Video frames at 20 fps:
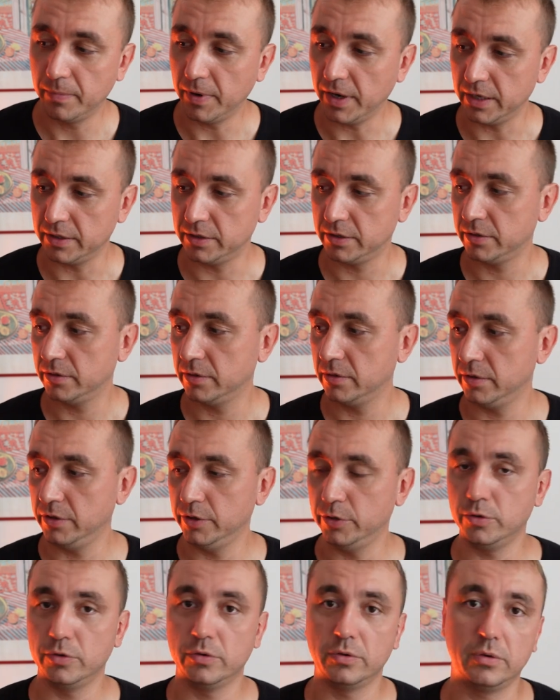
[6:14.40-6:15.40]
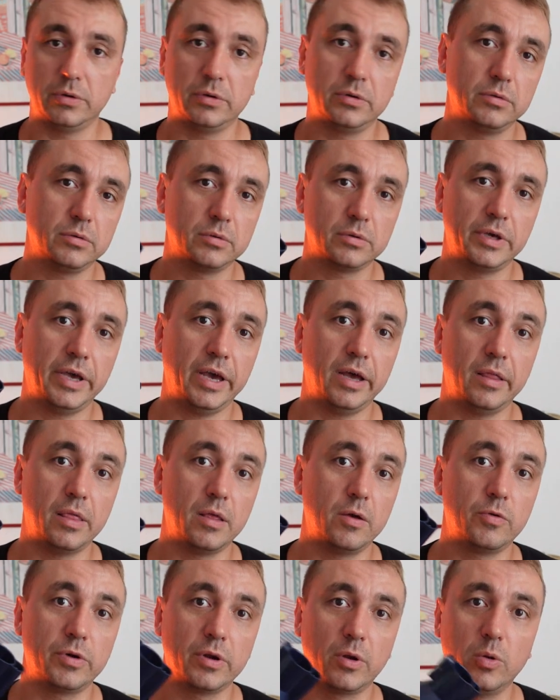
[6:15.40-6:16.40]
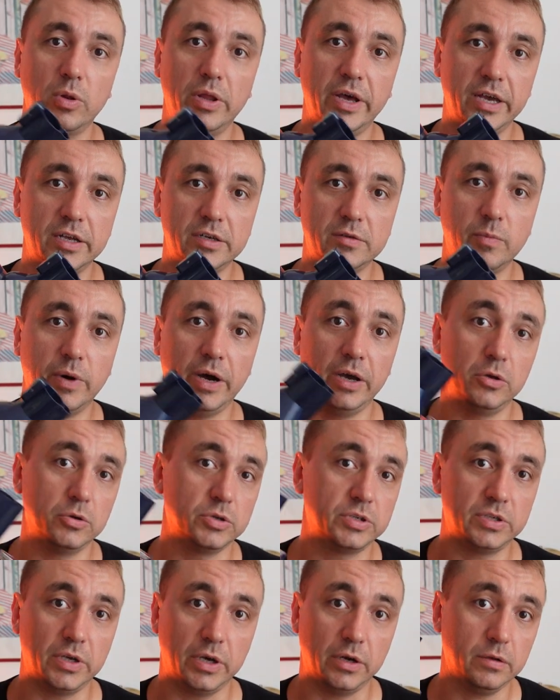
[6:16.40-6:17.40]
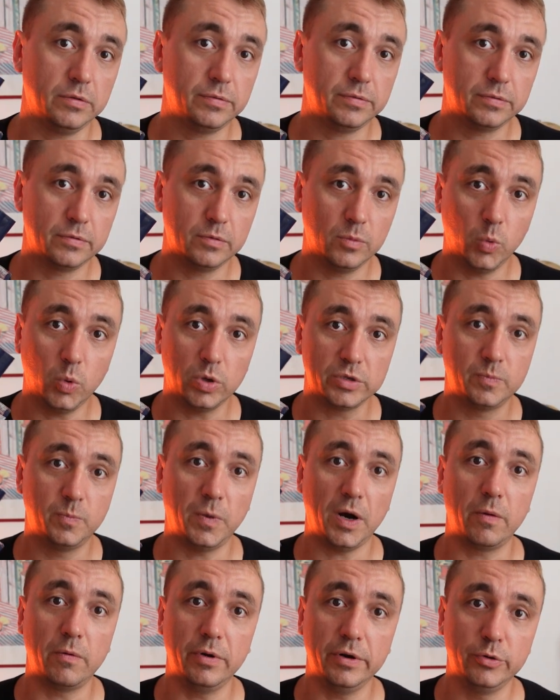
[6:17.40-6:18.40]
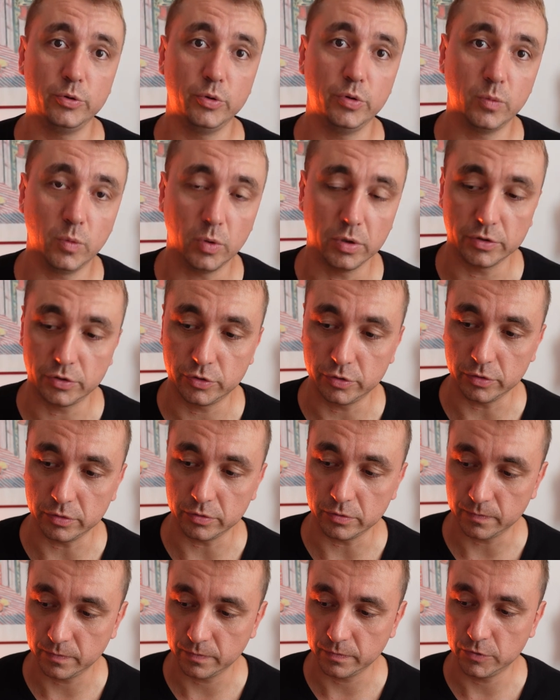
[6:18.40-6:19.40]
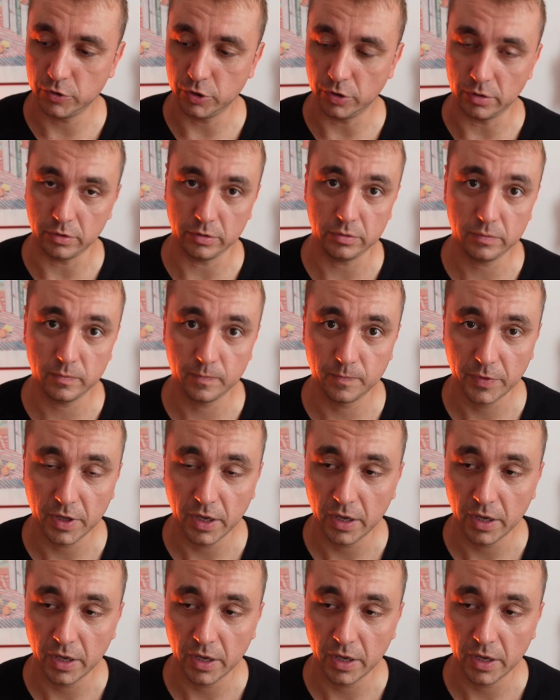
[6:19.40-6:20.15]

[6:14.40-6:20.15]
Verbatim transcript: but you can regulate by yourself what power do you want to turn